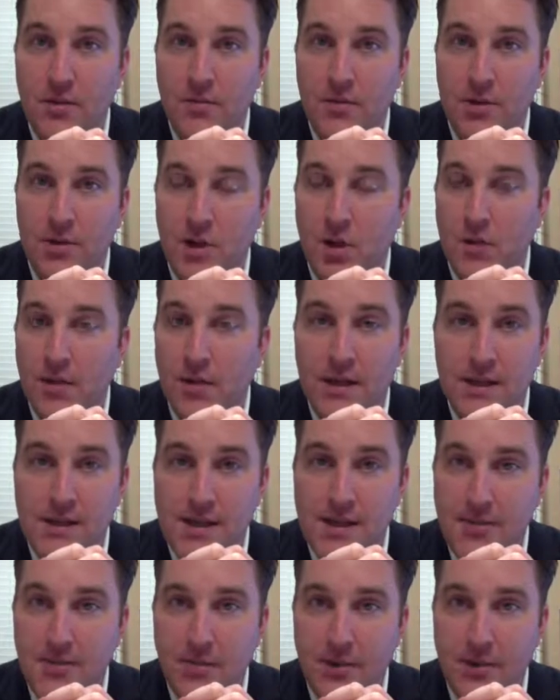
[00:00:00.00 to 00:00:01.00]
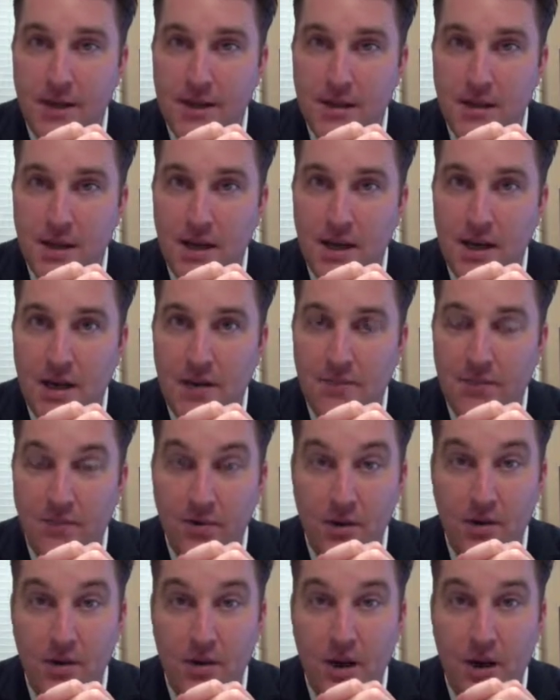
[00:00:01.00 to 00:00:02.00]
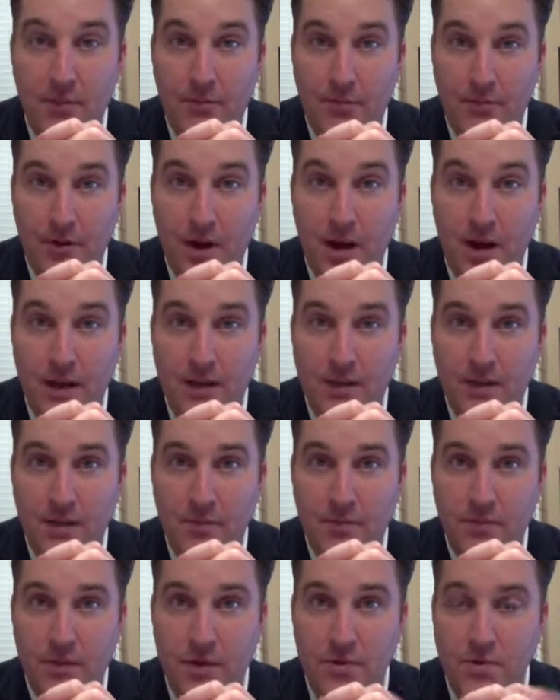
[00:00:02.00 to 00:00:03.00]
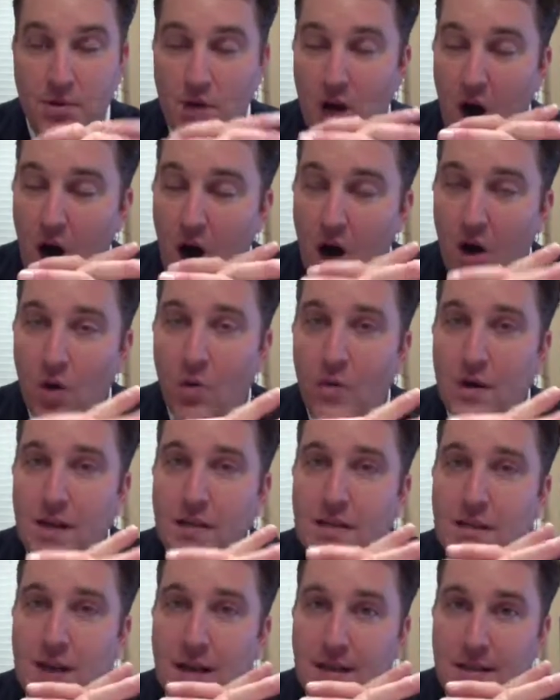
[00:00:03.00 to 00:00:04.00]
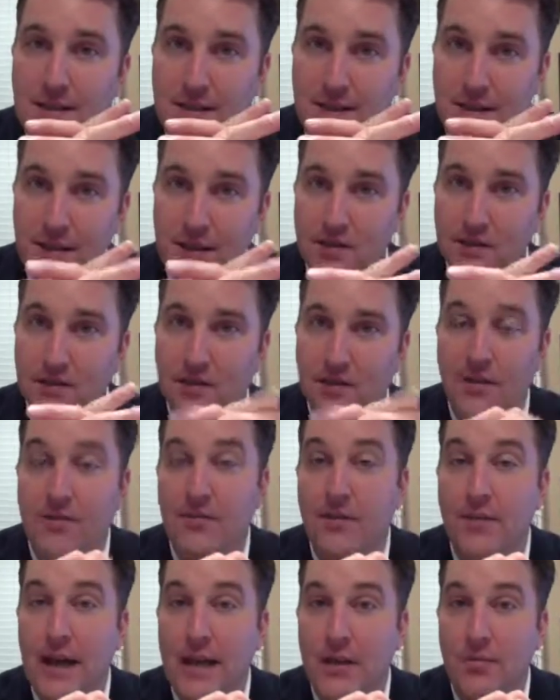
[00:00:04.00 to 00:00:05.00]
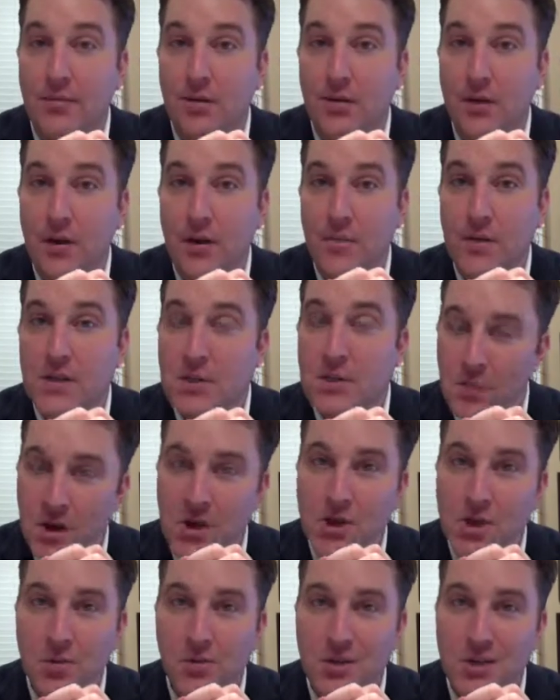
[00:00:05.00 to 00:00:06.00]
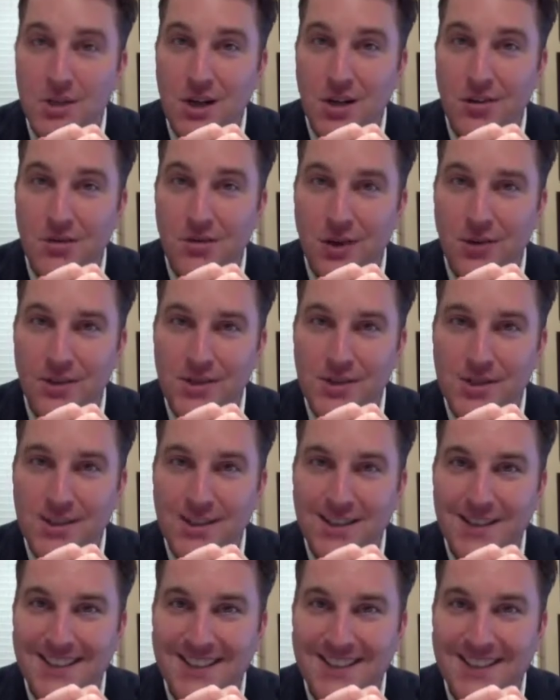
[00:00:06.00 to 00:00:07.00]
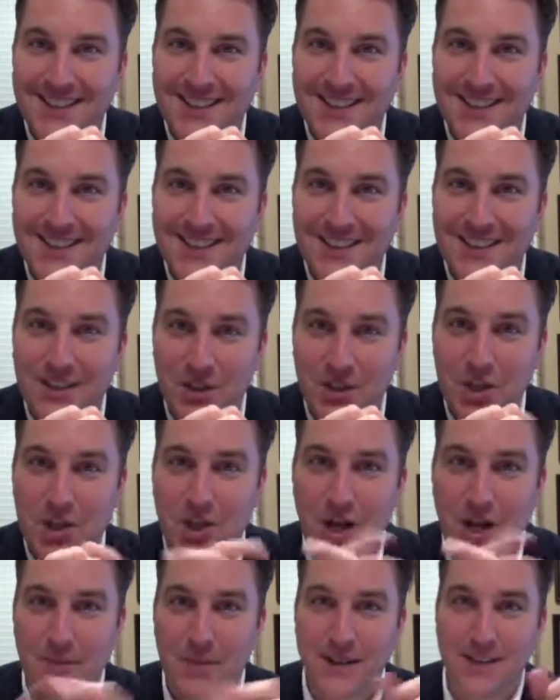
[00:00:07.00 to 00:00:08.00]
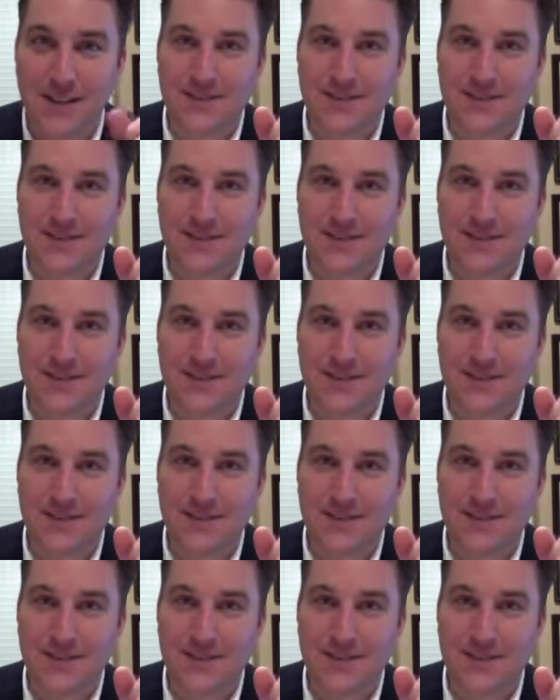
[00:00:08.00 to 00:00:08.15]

don't accept what they say up front. There's always a deal available, especially with cell phones. Good shopping.